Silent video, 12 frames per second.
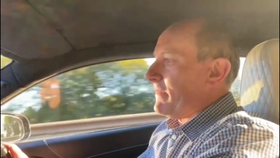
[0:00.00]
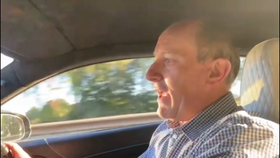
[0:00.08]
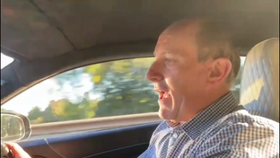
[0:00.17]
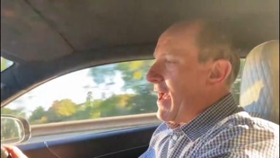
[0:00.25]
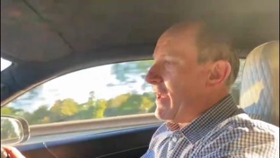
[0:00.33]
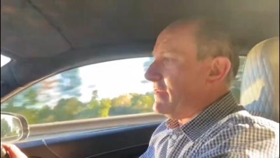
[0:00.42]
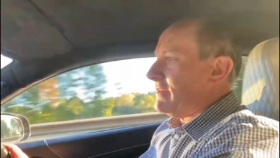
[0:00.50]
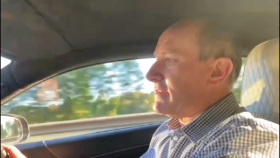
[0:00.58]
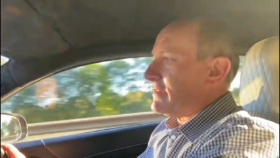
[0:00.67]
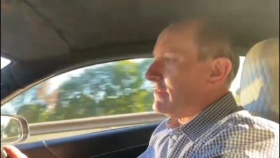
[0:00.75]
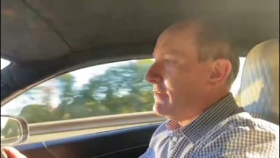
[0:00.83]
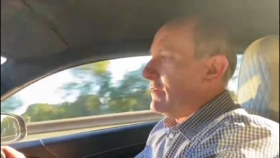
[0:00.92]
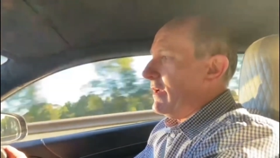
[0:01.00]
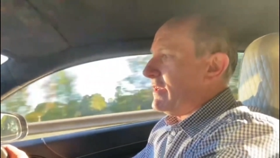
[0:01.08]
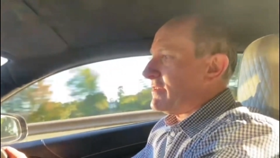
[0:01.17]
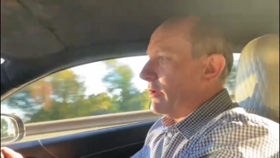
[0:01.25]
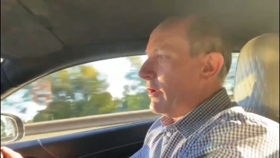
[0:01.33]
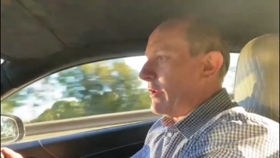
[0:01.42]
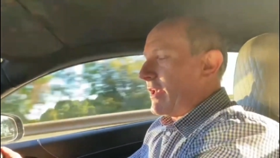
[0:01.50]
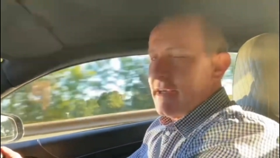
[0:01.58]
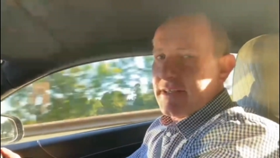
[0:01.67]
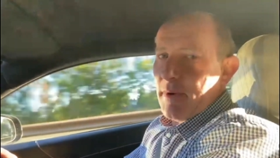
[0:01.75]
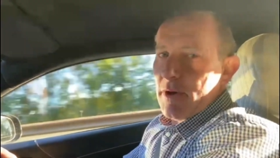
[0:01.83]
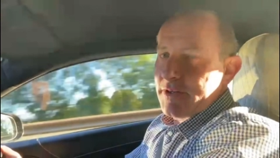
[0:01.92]
And it's got a lot of
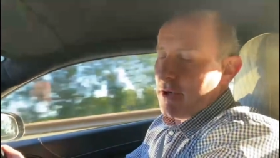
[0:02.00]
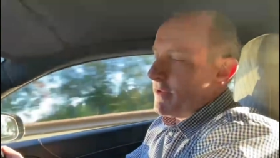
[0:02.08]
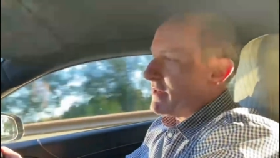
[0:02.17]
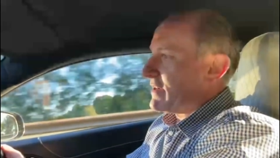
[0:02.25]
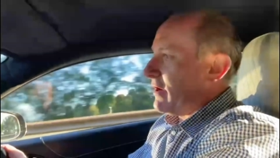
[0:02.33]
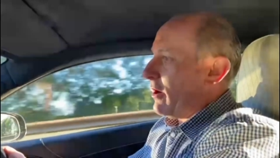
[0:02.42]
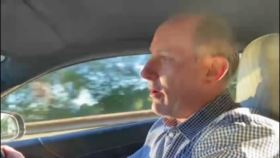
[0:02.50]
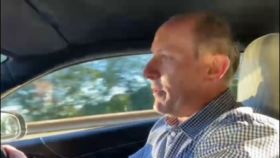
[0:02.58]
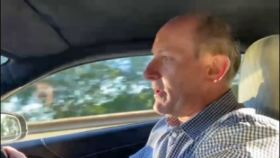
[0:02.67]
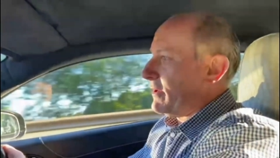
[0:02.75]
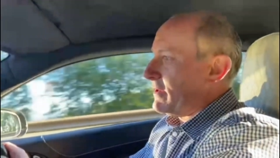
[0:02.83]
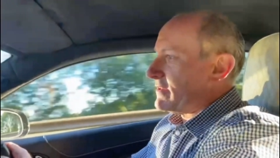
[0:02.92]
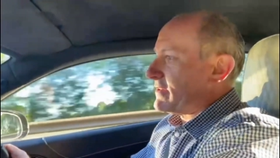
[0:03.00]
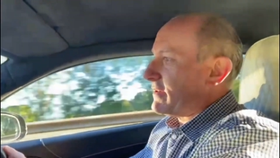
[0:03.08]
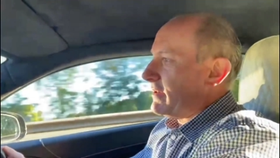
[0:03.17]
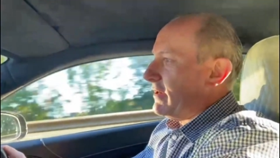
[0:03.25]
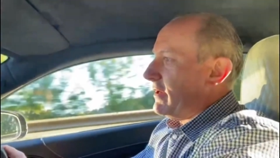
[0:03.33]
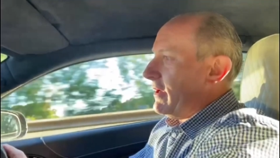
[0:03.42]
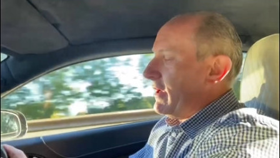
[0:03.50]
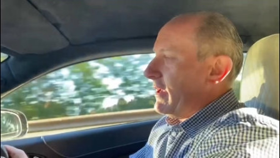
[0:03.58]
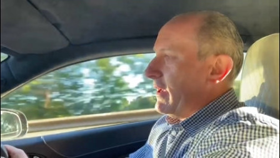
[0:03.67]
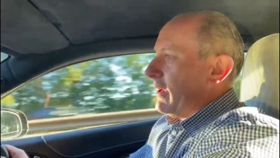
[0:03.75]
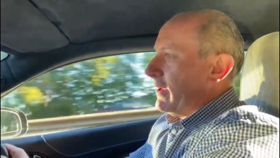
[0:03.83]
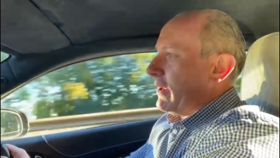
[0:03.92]
gizmos on this car, because
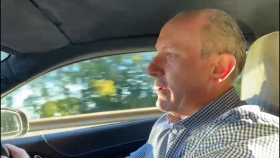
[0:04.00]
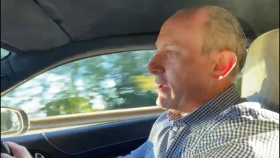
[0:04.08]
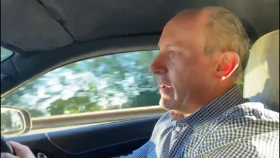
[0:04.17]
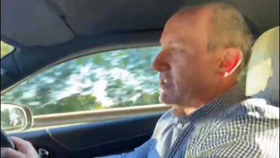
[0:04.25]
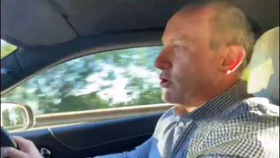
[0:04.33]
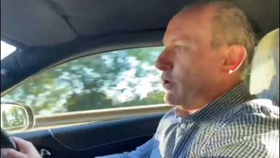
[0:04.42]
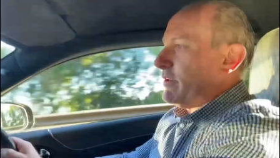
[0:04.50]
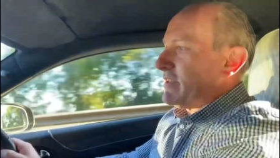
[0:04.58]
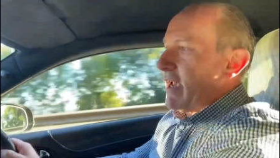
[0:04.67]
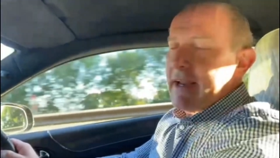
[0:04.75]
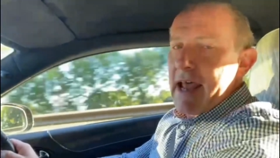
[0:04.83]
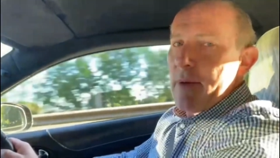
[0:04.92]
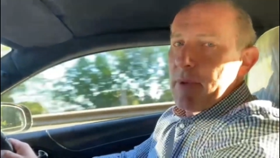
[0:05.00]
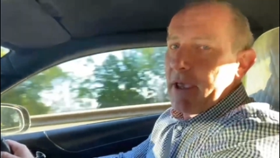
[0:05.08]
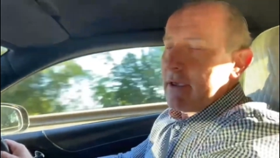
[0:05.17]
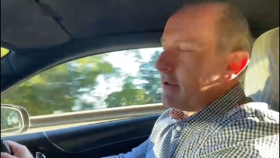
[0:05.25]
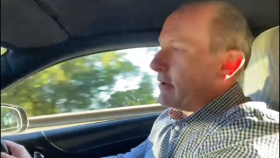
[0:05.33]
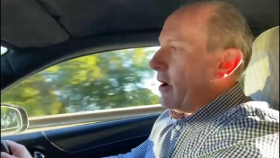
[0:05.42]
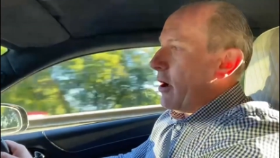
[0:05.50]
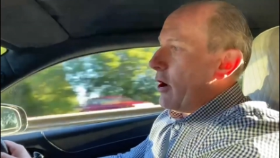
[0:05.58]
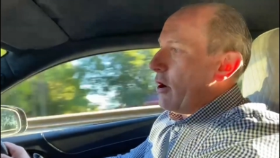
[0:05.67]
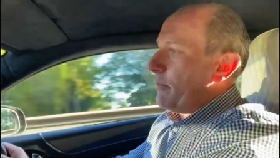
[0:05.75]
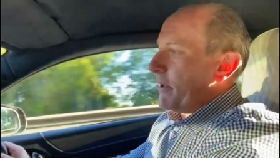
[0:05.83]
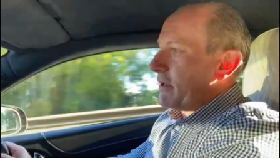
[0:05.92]
it's called the Dynamic
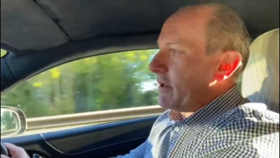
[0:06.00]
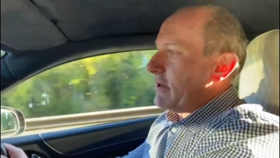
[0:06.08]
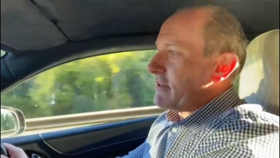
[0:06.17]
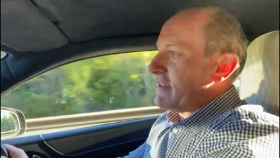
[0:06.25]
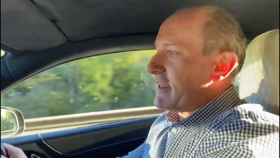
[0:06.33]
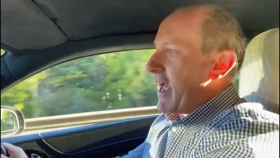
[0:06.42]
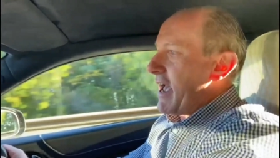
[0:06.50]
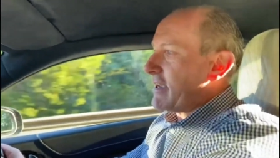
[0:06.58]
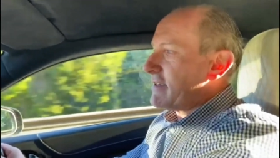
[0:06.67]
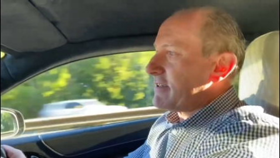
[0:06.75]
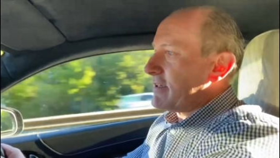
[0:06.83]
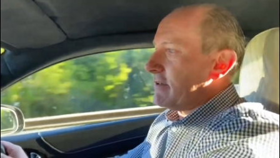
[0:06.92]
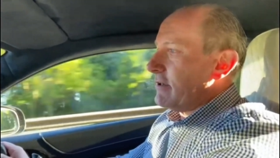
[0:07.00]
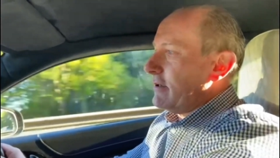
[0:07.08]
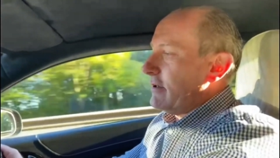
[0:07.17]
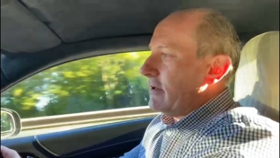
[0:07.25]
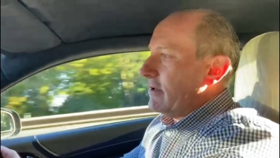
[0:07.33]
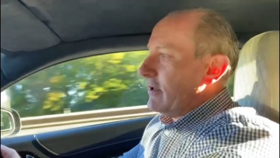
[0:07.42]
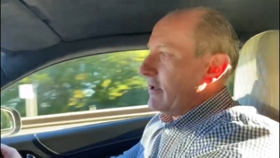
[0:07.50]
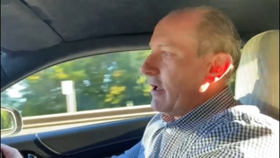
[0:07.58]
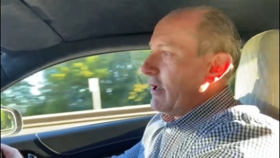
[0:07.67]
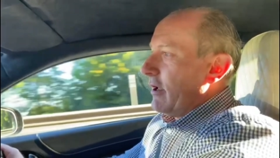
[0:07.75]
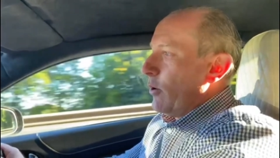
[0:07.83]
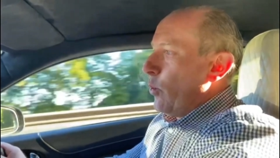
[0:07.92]
R because it has
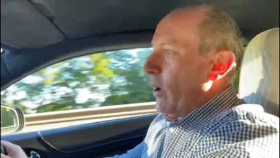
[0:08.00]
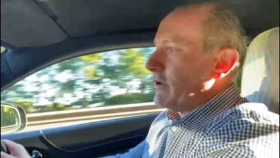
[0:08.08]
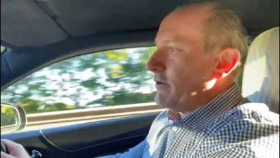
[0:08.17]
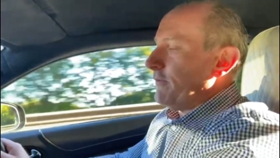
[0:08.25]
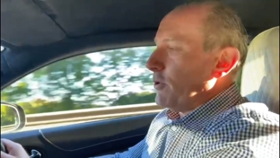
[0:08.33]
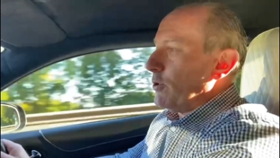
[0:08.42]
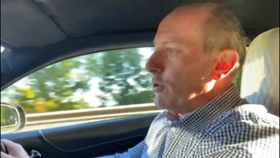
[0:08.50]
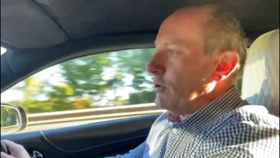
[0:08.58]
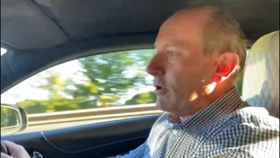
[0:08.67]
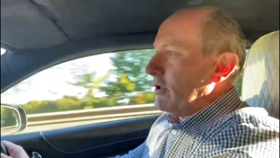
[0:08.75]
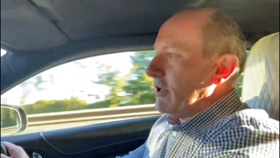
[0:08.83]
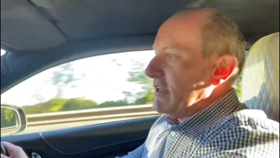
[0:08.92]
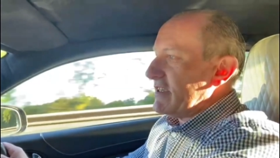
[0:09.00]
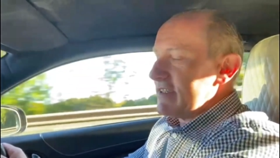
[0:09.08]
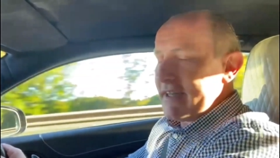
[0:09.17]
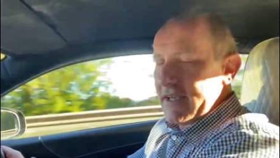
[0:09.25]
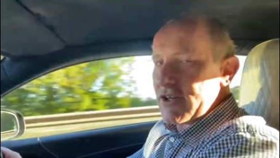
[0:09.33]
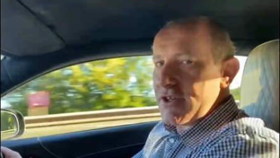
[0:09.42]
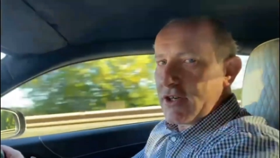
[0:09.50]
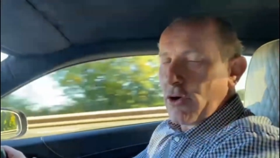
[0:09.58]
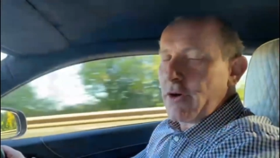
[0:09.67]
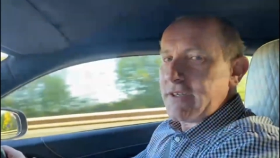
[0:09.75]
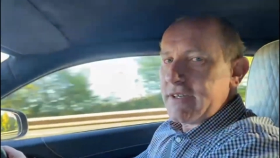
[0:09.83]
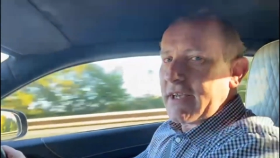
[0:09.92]
wonderful stitched
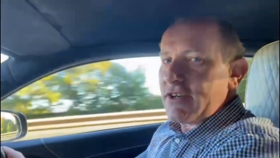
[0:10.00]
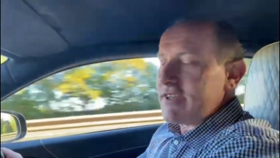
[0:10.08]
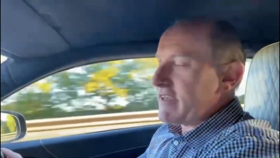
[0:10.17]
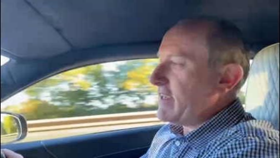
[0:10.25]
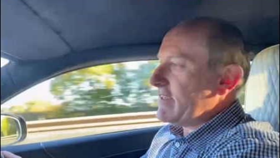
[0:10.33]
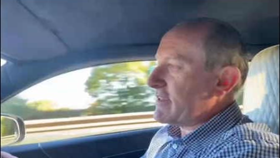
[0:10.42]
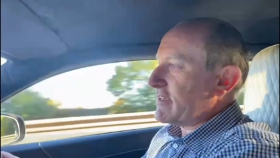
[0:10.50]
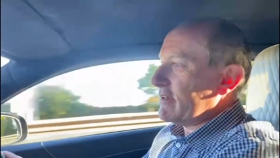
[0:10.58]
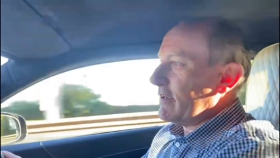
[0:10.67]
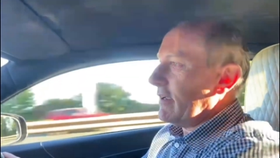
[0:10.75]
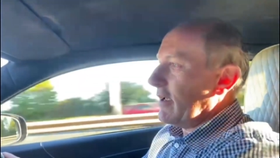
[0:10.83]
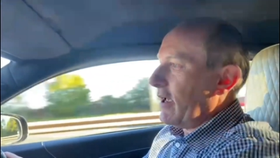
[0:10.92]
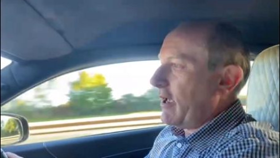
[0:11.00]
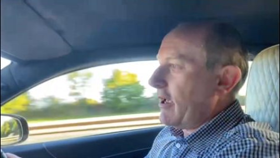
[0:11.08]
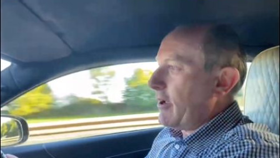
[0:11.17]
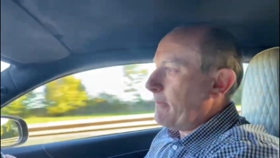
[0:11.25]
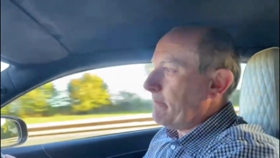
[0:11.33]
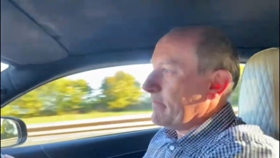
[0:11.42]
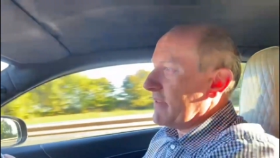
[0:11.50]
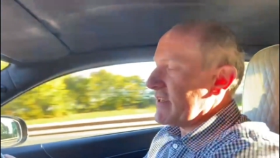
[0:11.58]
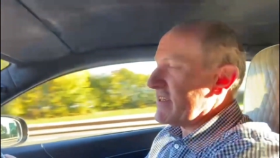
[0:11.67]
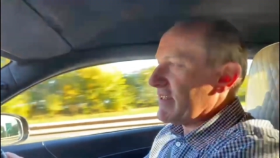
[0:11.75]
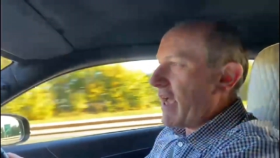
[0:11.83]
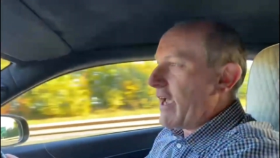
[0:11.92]
cross-stitch seats. The
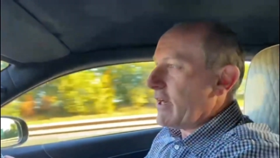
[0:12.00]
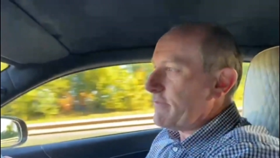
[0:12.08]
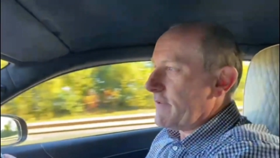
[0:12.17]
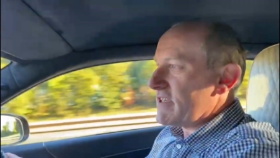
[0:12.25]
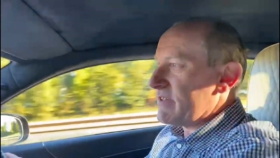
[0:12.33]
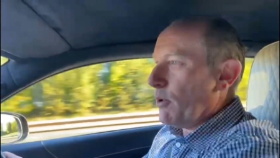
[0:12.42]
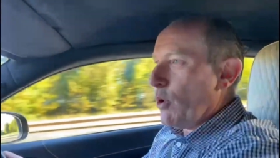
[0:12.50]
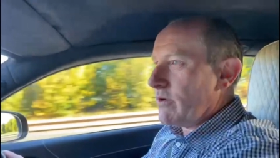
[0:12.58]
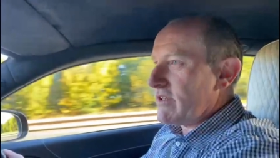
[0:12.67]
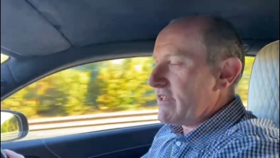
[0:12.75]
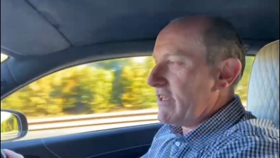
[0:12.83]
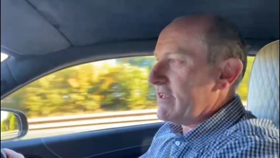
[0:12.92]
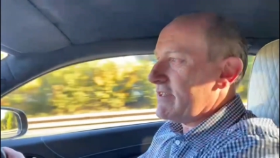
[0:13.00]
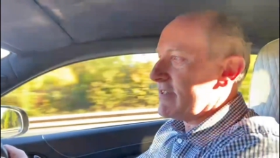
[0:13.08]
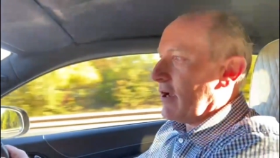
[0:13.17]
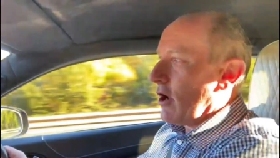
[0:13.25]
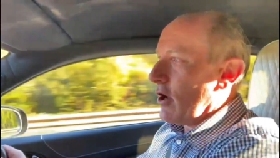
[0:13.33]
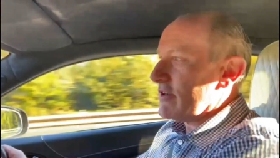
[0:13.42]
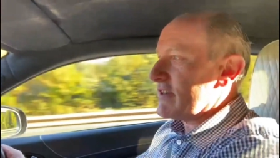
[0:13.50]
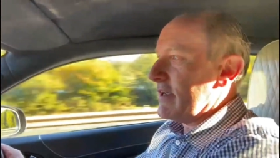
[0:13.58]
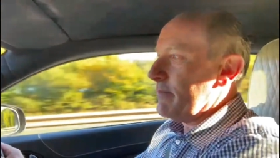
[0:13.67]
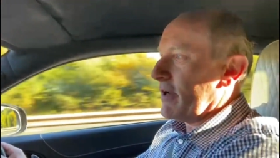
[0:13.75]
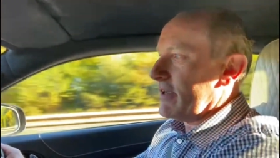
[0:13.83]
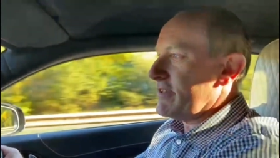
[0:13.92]
style of the sport seats are
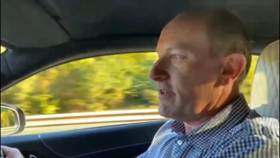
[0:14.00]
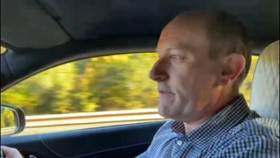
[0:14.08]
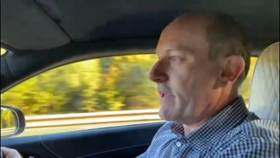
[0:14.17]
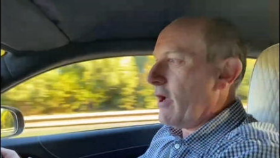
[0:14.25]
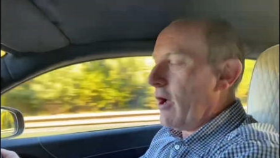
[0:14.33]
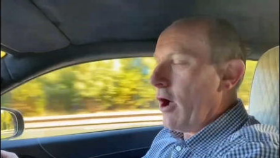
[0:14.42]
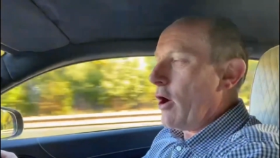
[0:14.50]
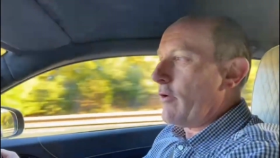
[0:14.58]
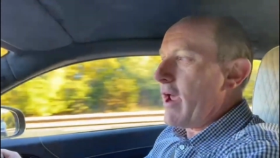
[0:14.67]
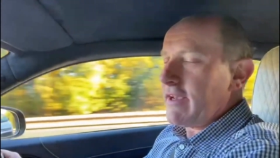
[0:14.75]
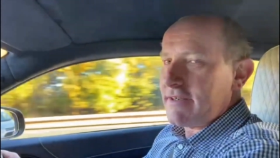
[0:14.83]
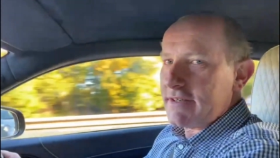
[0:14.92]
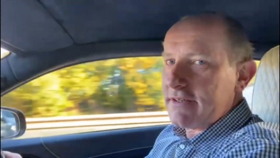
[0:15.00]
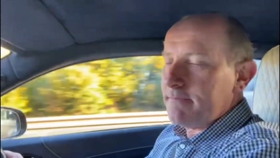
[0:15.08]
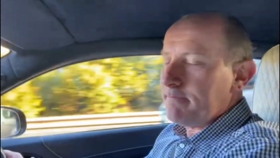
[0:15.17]
similar to the RS,